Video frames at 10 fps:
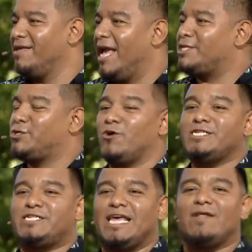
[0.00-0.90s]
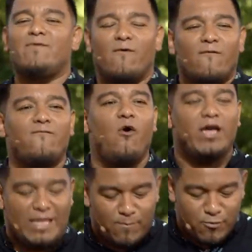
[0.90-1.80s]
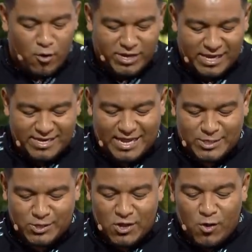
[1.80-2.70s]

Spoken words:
And so instead of avoiding brokenness,